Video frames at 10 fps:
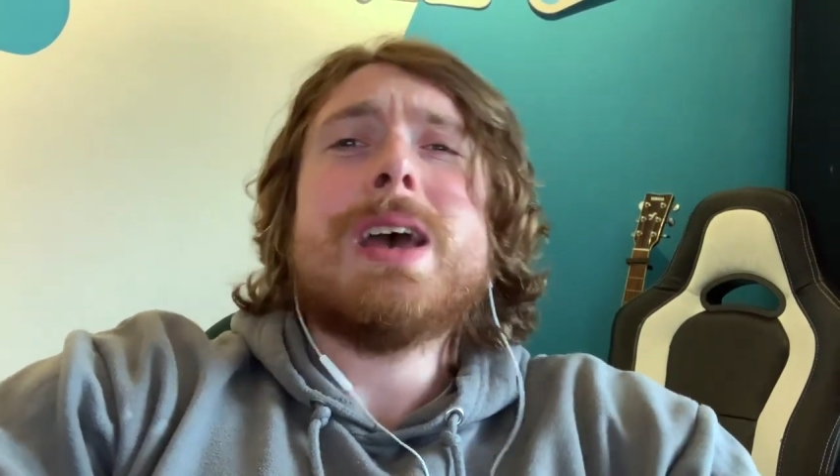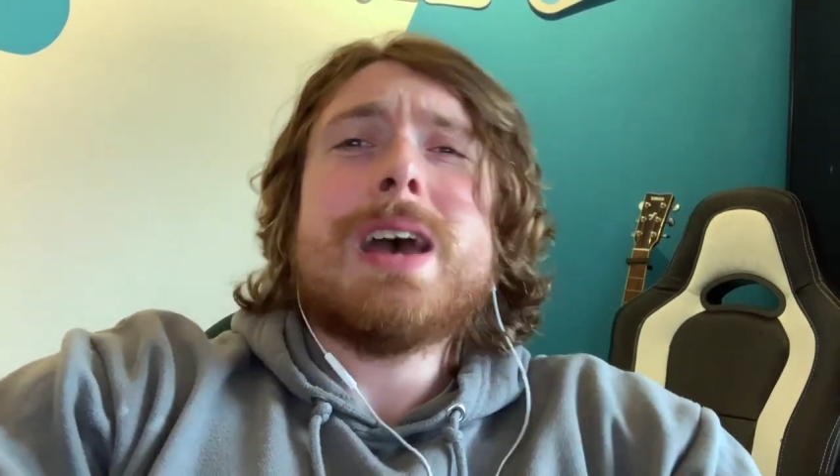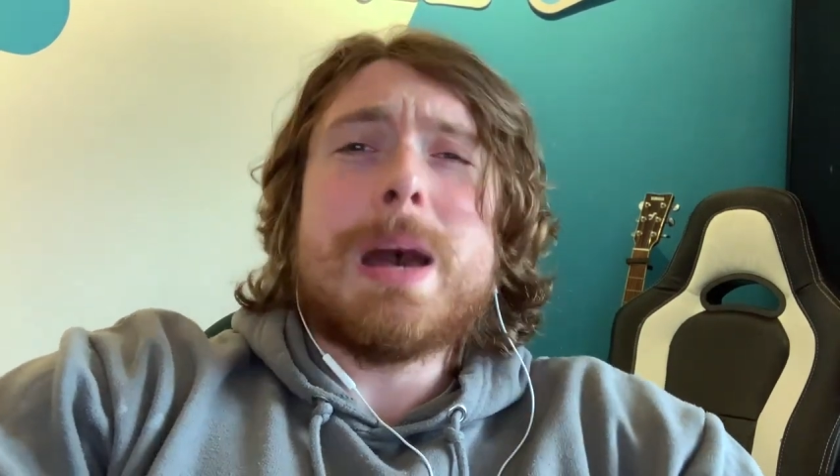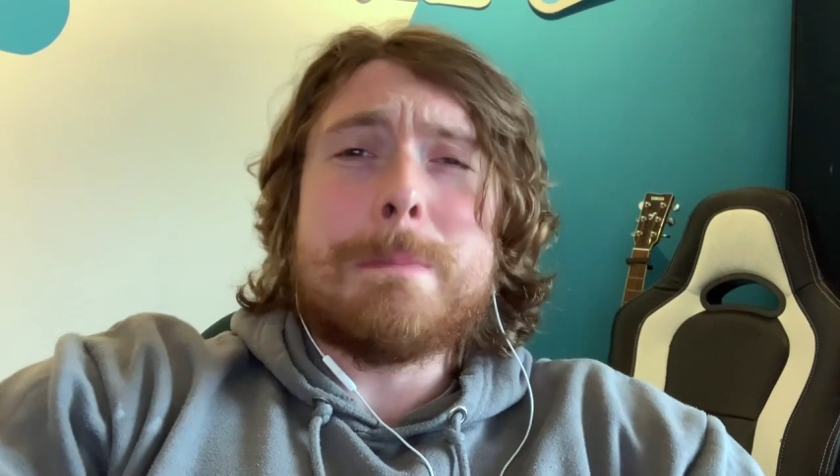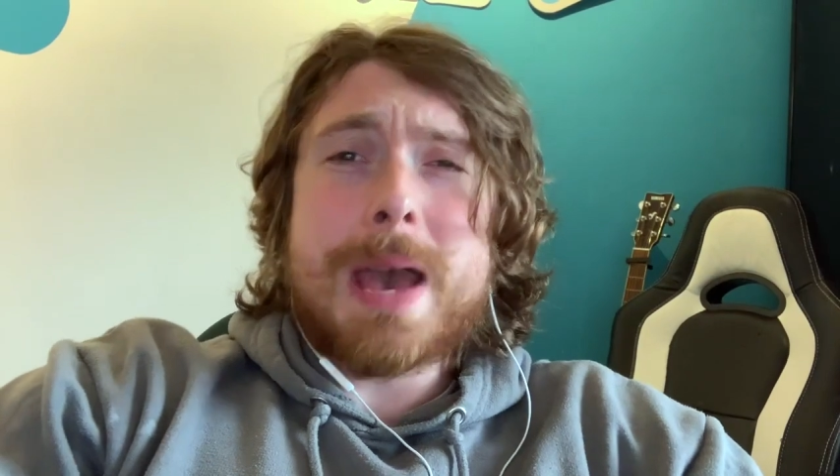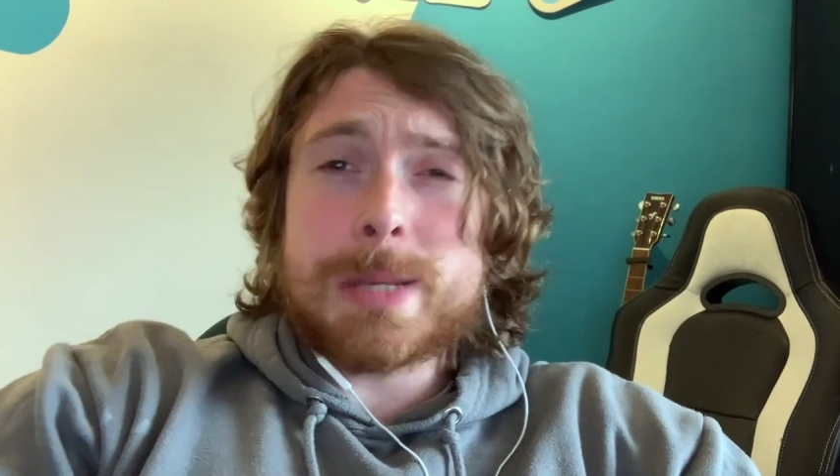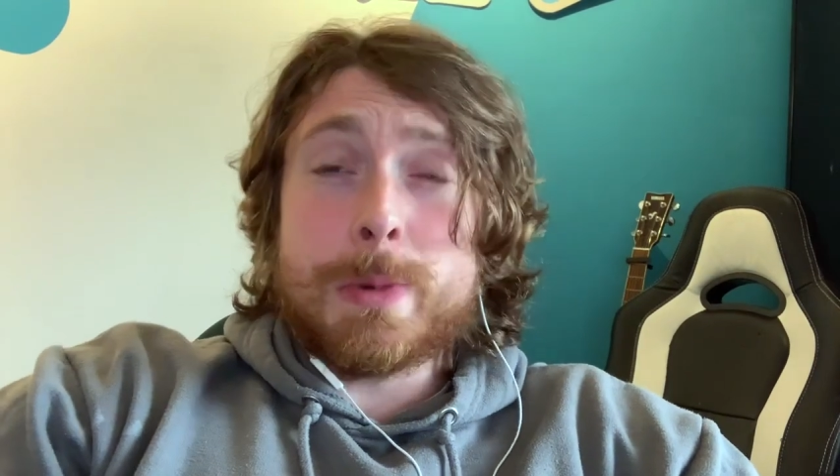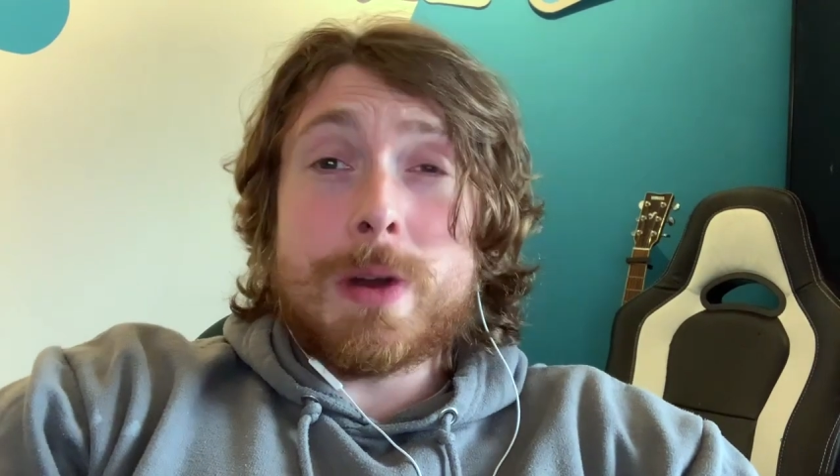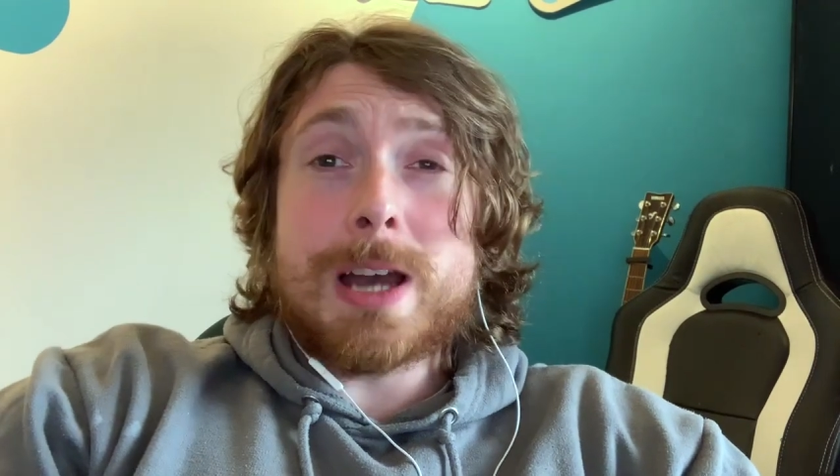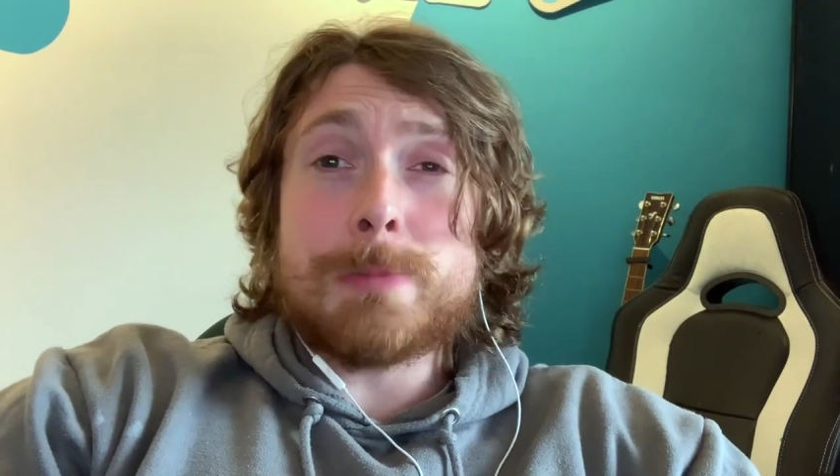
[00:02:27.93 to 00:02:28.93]
and
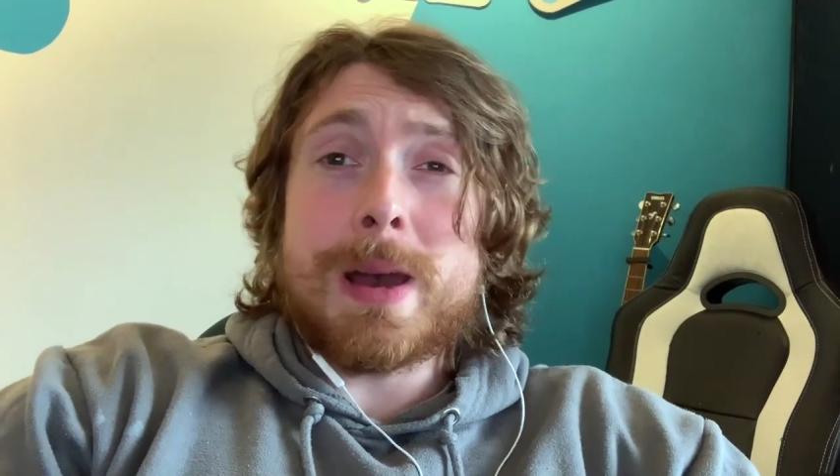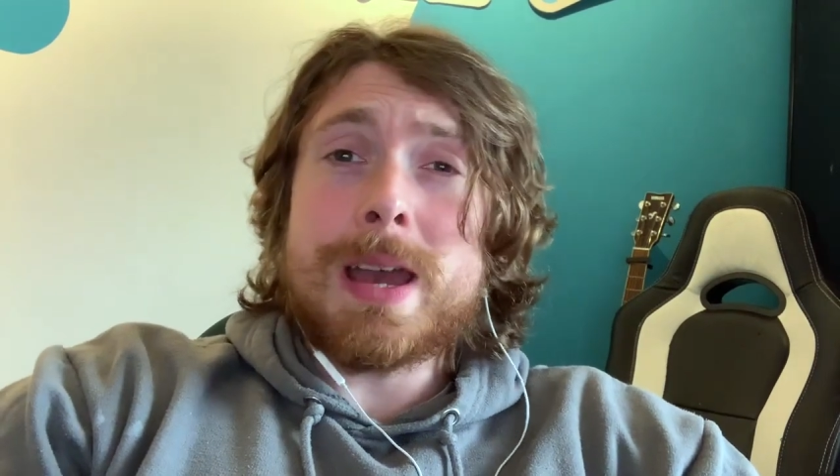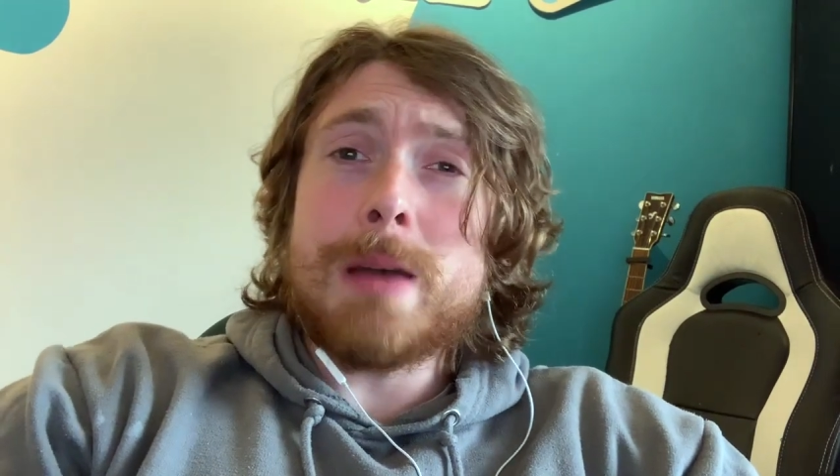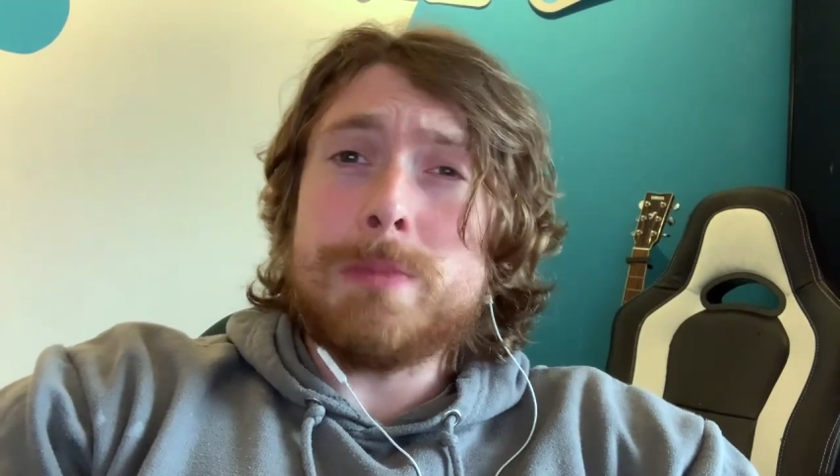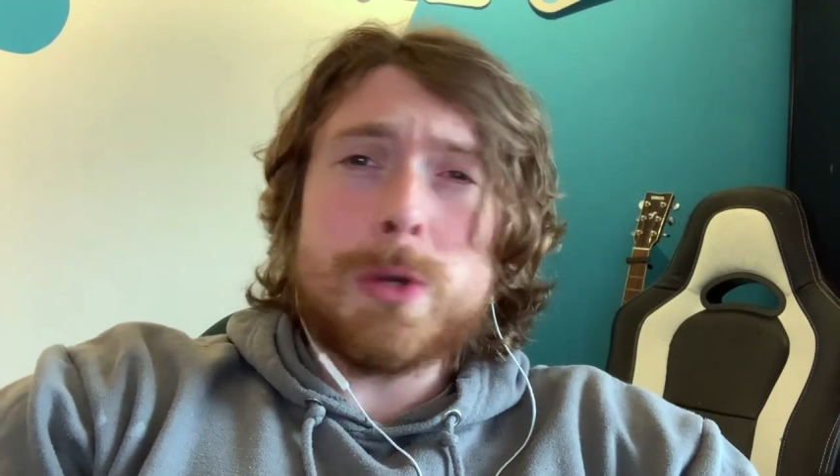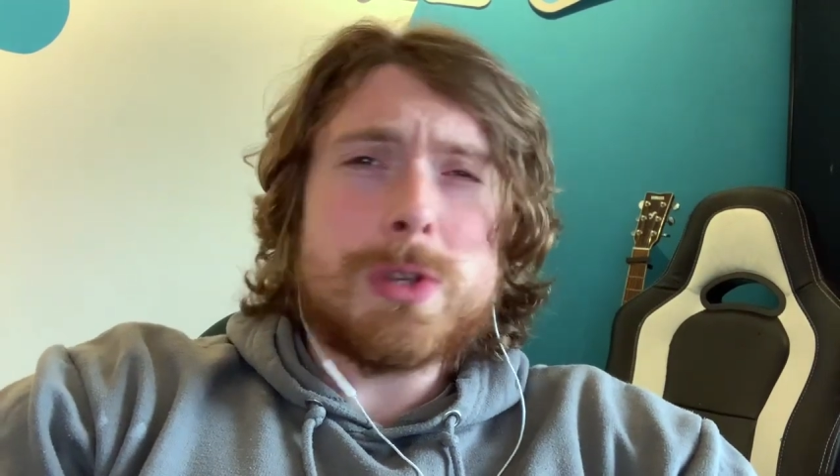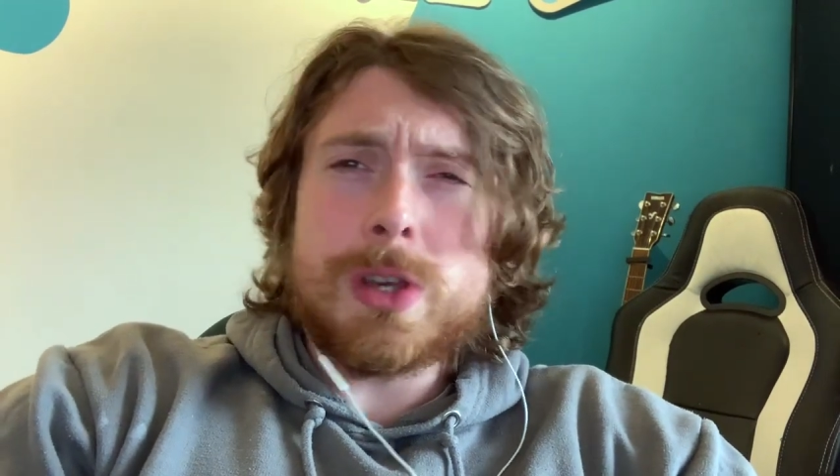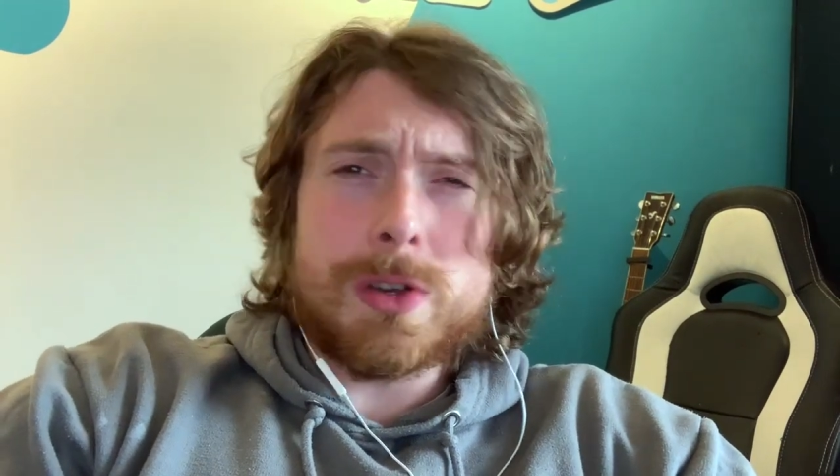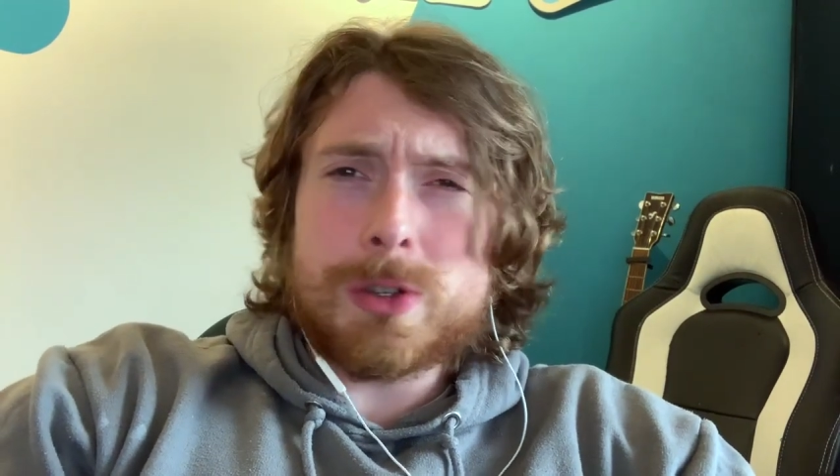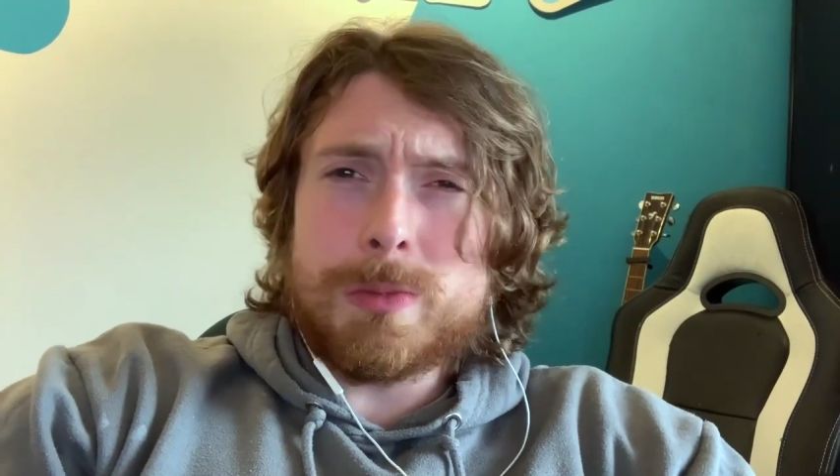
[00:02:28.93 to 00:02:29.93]
mesmerized by her beauty
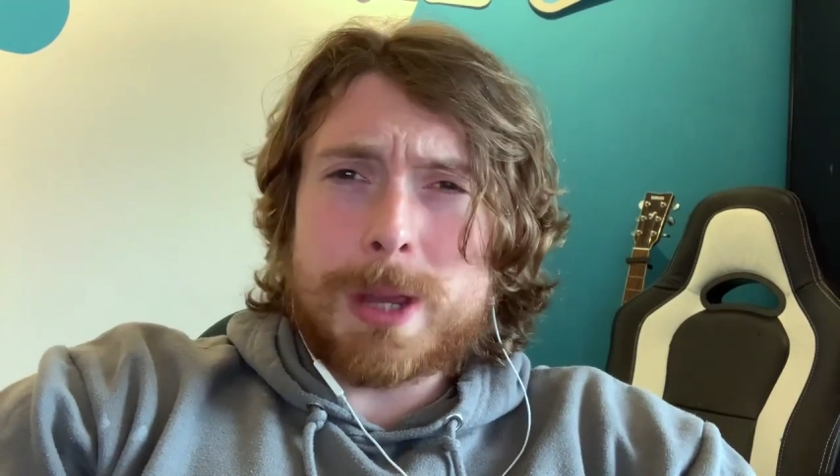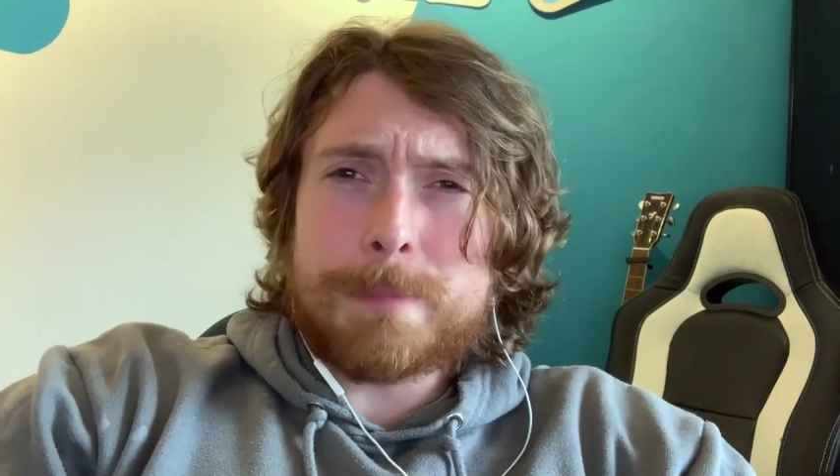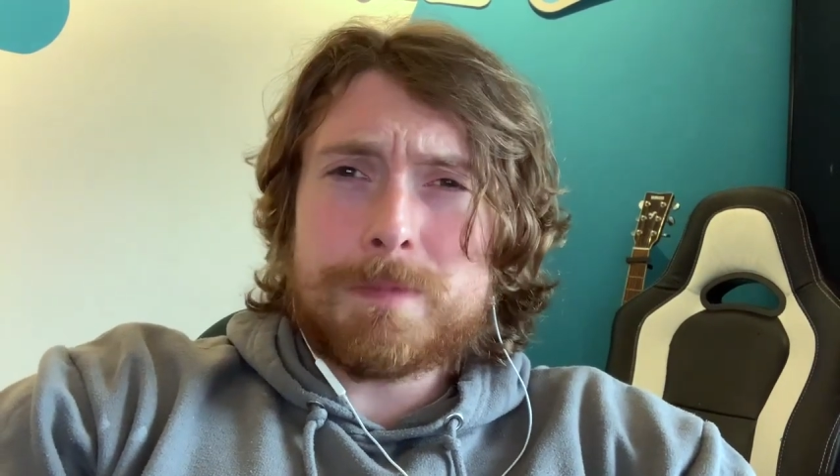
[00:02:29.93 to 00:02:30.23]
or something?